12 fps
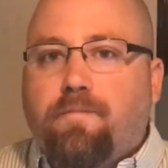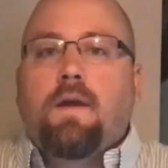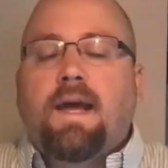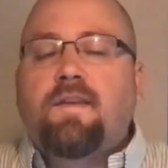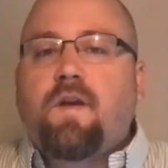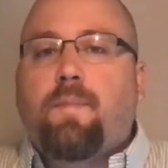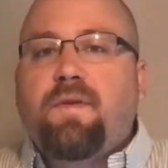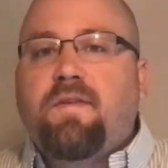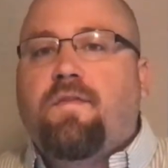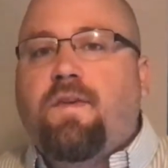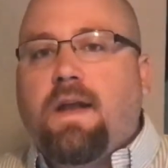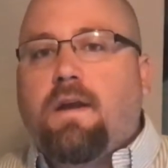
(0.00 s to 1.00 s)
Next up is
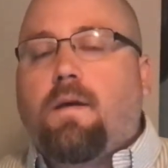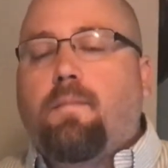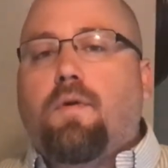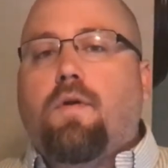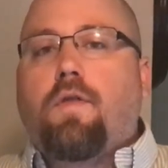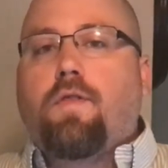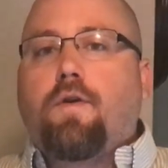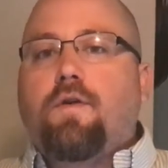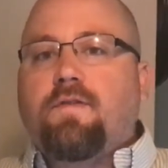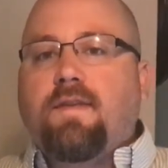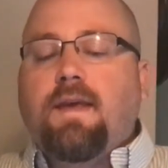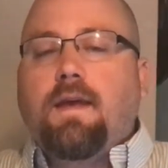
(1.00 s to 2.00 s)
event number
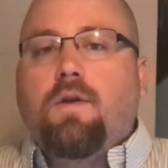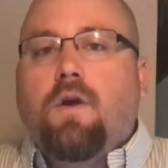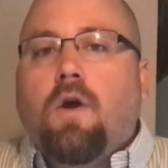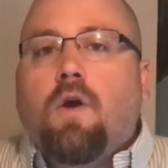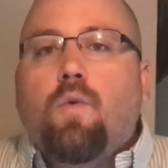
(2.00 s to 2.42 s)
13,